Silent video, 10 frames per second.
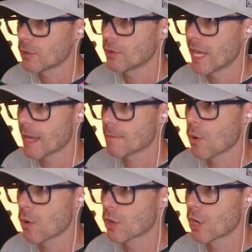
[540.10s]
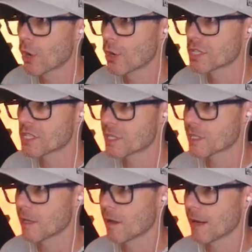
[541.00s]
you get more cursed
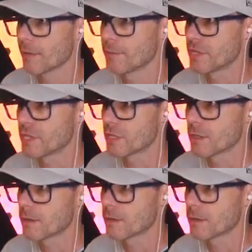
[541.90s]
slimes.